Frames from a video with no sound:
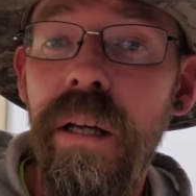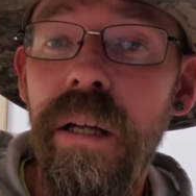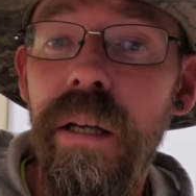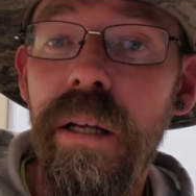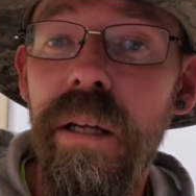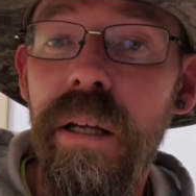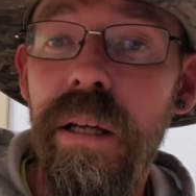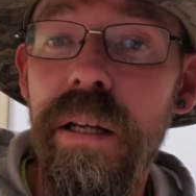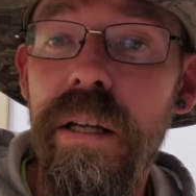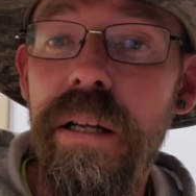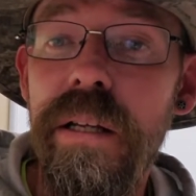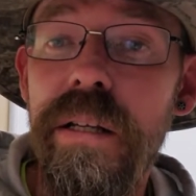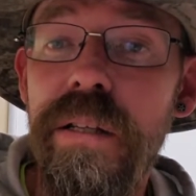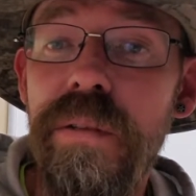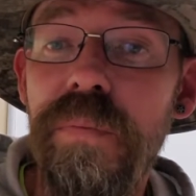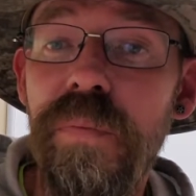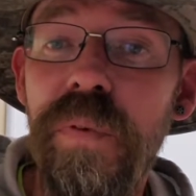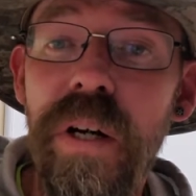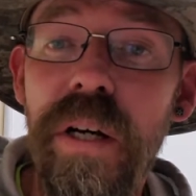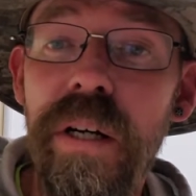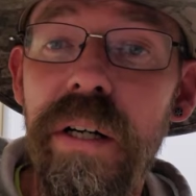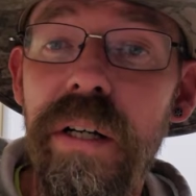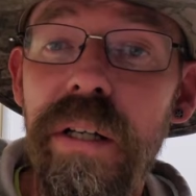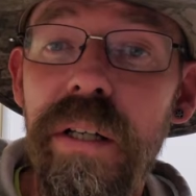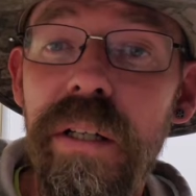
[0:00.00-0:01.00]
It is
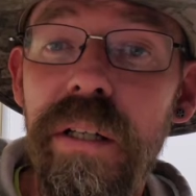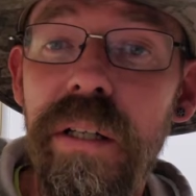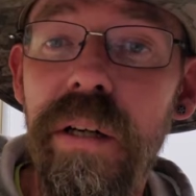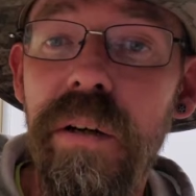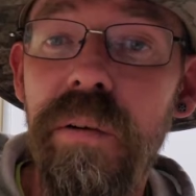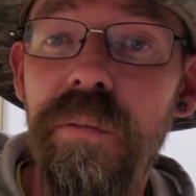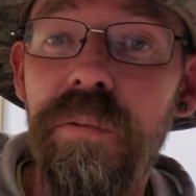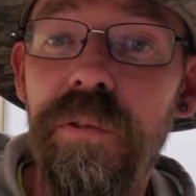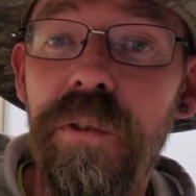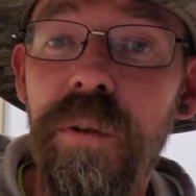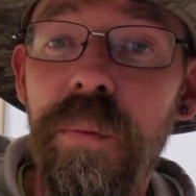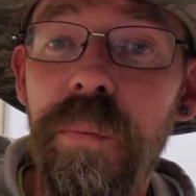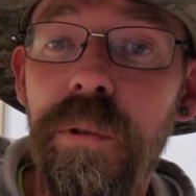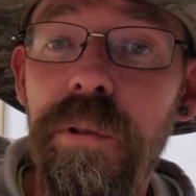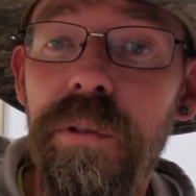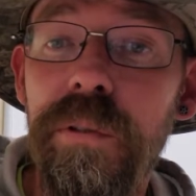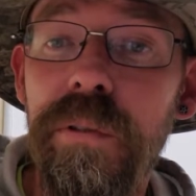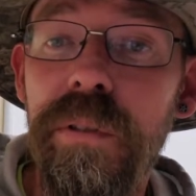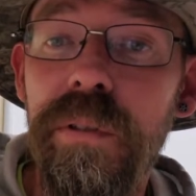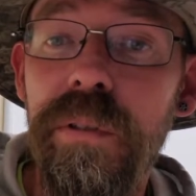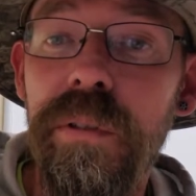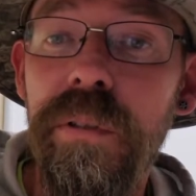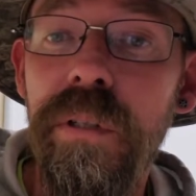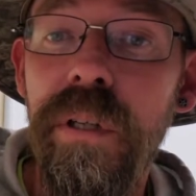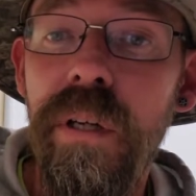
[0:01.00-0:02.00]
very
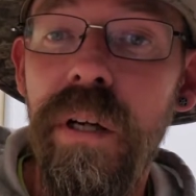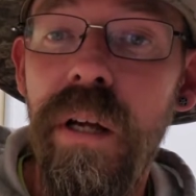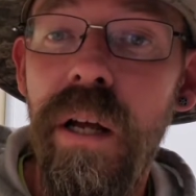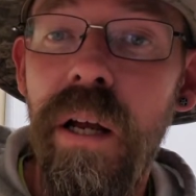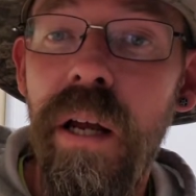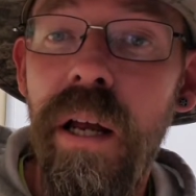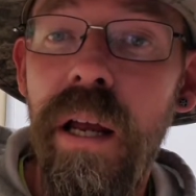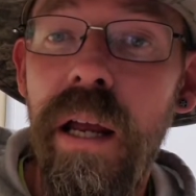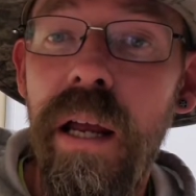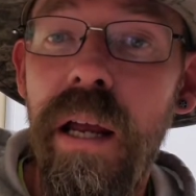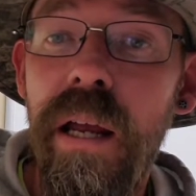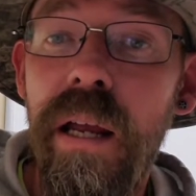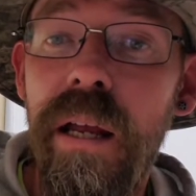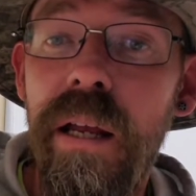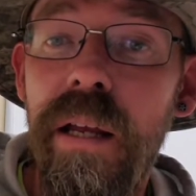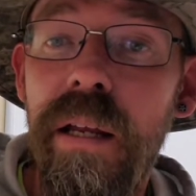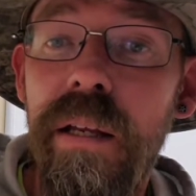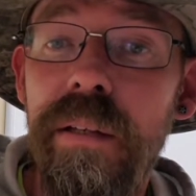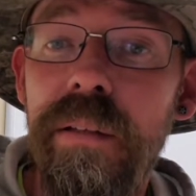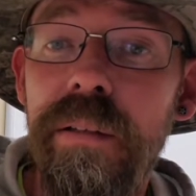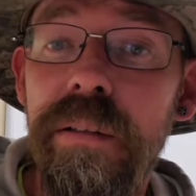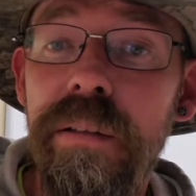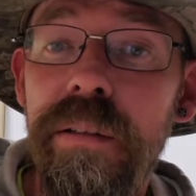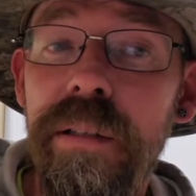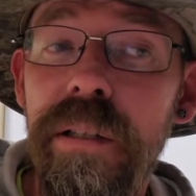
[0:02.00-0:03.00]
uncomfortable,
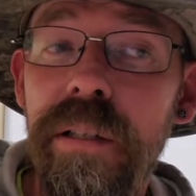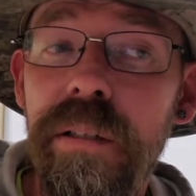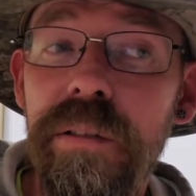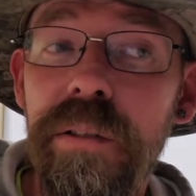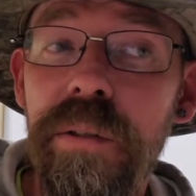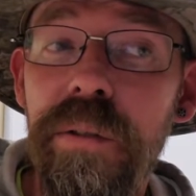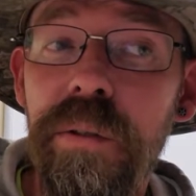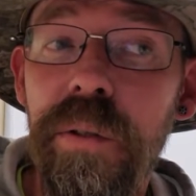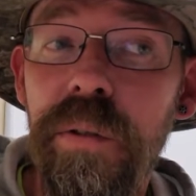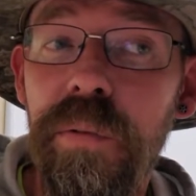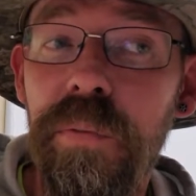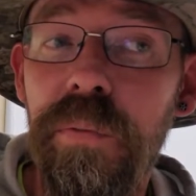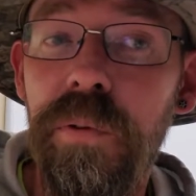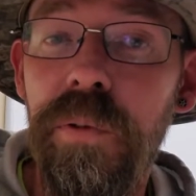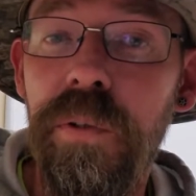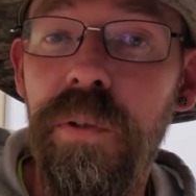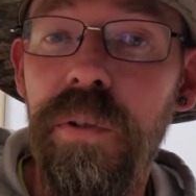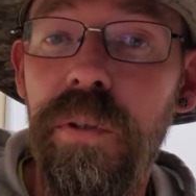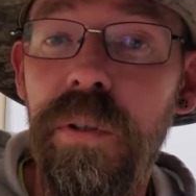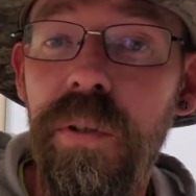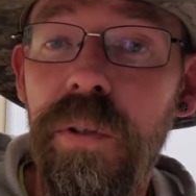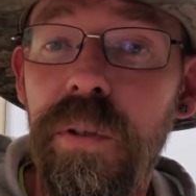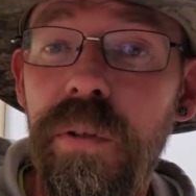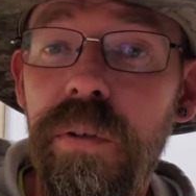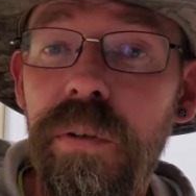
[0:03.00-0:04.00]
and they'll do it
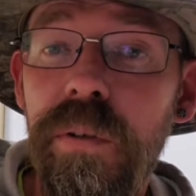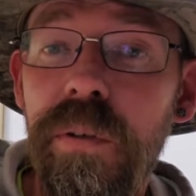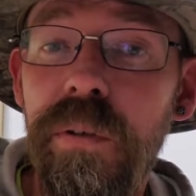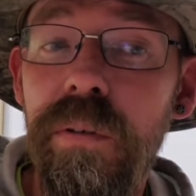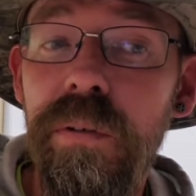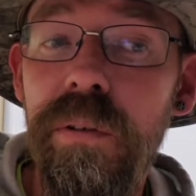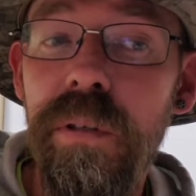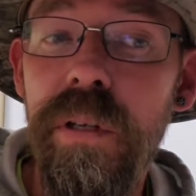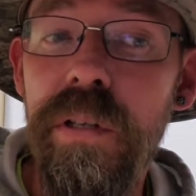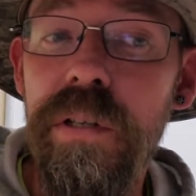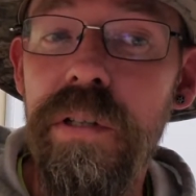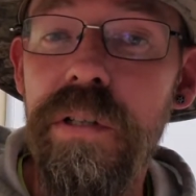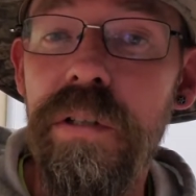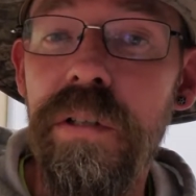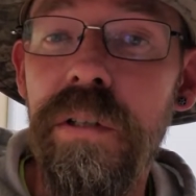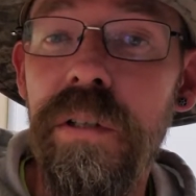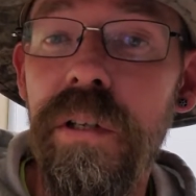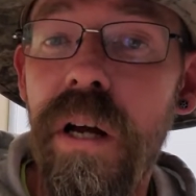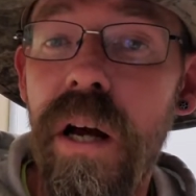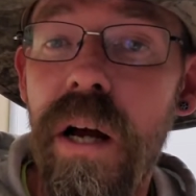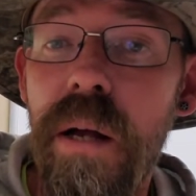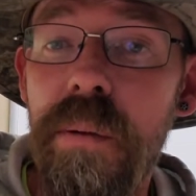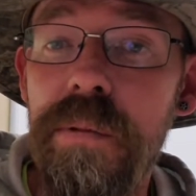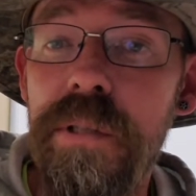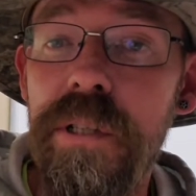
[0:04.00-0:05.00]
for a certain
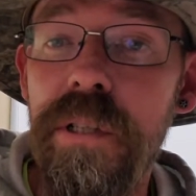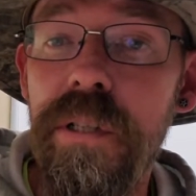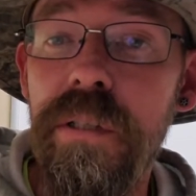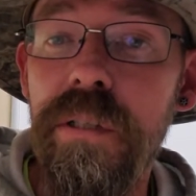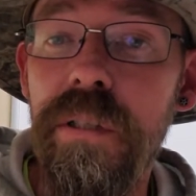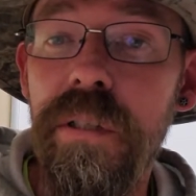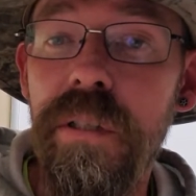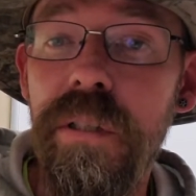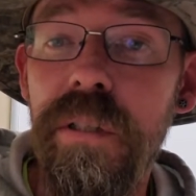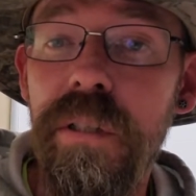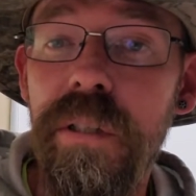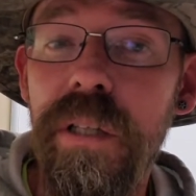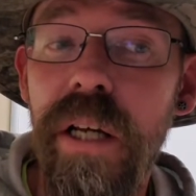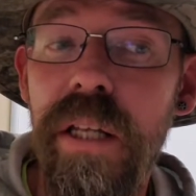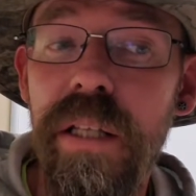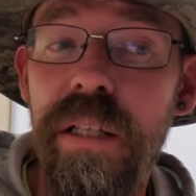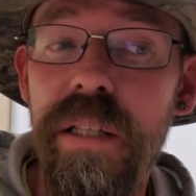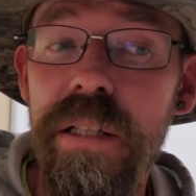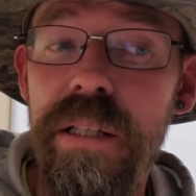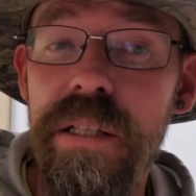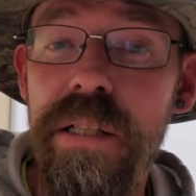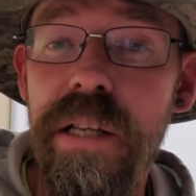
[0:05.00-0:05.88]
obstacle, and the